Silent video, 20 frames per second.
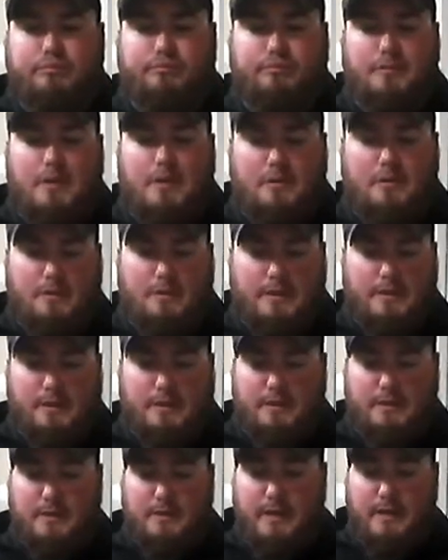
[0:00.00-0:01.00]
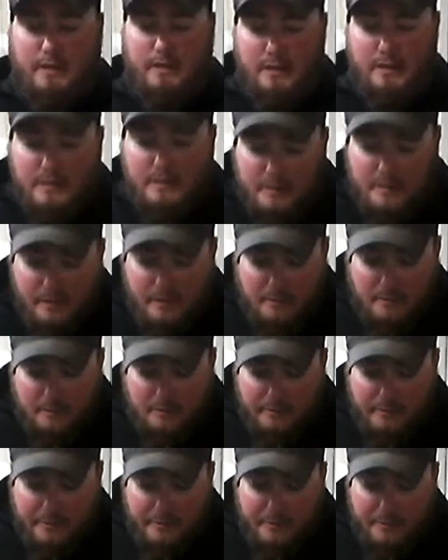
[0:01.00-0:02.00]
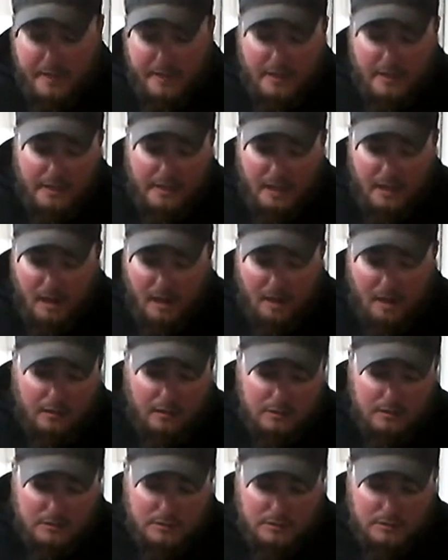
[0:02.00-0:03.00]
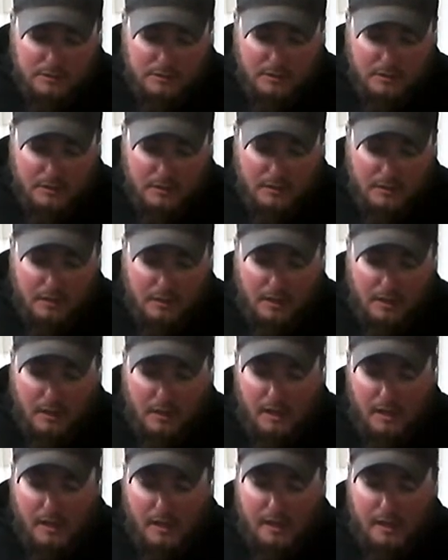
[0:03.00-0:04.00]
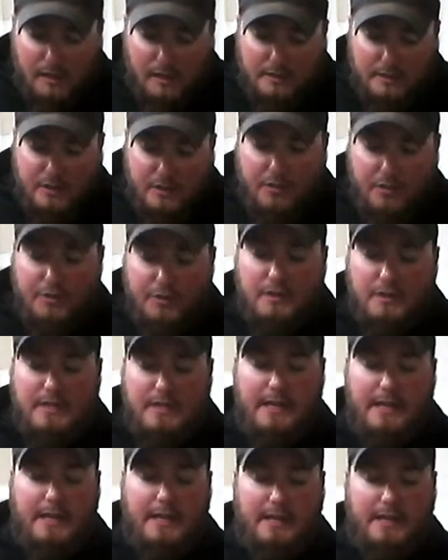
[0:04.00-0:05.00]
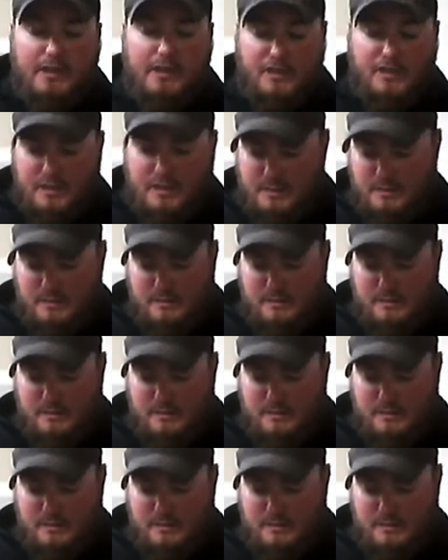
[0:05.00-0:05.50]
what is this here? Read the back, yeah. It's a 13-inch,